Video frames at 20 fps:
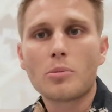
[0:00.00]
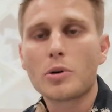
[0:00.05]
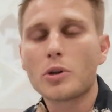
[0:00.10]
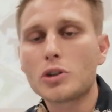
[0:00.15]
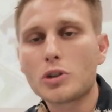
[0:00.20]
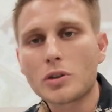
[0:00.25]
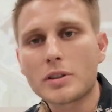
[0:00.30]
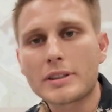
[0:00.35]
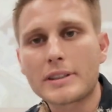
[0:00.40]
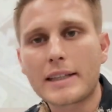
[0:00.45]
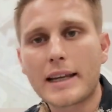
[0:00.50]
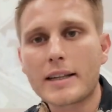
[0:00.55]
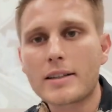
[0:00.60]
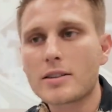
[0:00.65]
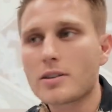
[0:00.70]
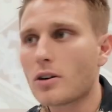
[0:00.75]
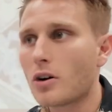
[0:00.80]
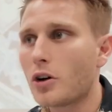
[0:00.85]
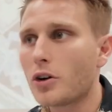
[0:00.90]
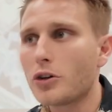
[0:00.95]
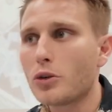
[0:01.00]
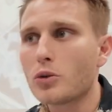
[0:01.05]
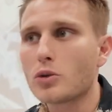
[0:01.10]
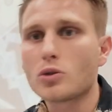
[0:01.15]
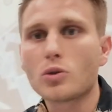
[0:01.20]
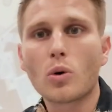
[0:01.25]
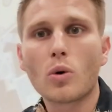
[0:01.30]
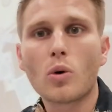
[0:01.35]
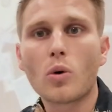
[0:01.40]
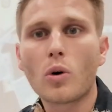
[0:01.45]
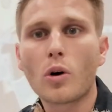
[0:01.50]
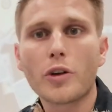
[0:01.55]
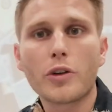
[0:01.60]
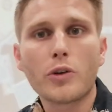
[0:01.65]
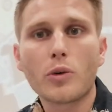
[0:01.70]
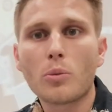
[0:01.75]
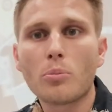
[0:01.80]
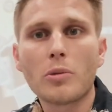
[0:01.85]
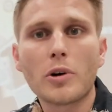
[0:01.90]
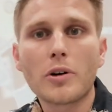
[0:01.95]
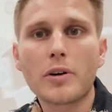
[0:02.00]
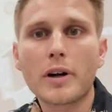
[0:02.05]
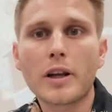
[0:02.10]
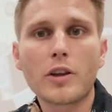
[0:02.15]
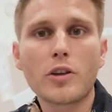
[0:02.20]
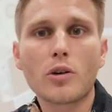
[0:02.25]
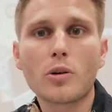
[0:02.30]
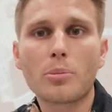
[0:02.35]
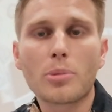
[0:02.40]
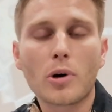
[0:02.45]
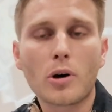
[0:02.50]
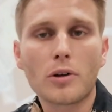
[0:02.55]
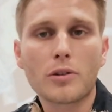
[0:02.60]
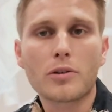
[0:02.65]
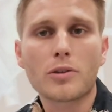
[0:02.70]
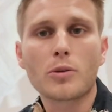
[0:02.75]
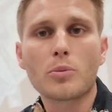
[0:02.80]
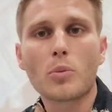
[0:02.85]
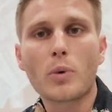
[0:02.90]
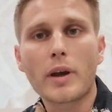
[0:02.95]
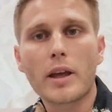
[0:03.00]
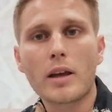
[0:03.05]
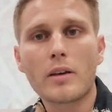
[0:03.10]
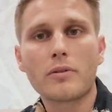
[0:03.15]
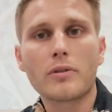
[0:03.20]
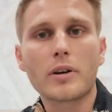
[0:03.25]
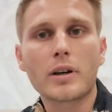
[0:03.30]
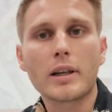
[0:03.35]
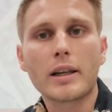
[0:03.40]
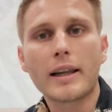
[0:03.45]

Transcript: Put your debt on your door, on your mirror, in your bathroom, wherever.